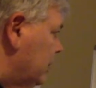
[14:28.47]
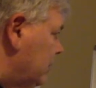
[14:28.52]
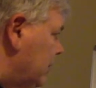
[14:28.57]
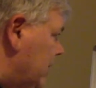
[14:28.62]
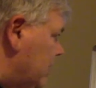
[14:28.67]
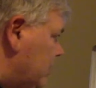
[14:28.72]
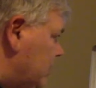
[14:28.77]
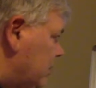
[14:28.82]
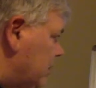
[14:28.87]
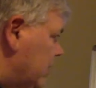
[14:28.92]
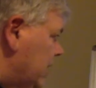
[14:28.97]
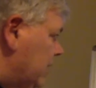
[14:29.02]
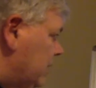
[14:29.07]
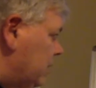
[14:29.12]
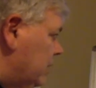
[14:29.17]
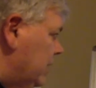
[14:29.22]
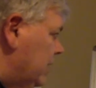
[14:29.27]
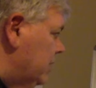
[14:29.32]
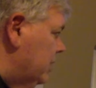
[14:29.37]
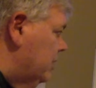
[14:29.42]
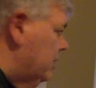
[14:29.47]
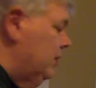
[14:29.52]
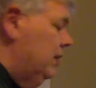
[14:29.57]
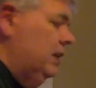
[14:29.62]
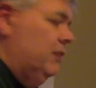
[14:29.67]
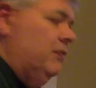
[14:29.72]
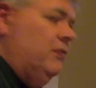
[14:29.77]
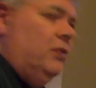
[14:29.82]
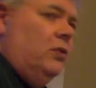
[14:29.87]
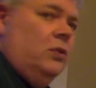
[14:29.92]
about 23 to
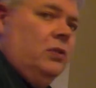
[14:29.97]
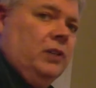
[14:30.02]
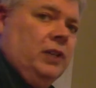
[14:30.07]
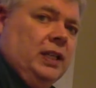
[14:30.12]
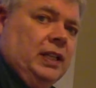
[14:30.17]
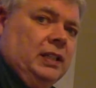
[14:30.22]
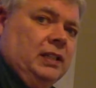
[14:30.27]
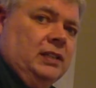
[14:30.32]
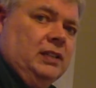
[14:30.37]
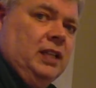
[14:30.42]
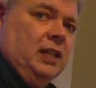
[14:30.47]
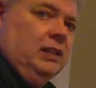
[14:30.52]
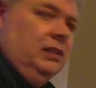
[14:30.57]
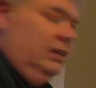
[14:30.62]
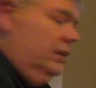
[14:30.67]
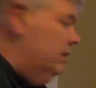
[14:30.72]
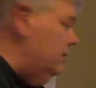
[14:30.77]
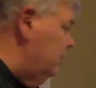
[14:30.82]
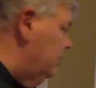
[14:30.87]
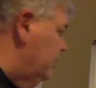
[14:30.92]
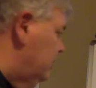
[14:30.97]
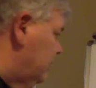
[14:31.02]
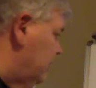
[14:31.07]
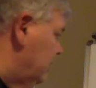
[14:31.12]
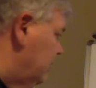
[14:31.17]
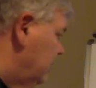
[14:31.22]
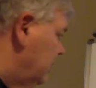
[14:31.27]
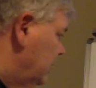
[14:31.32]
34 in 10 years.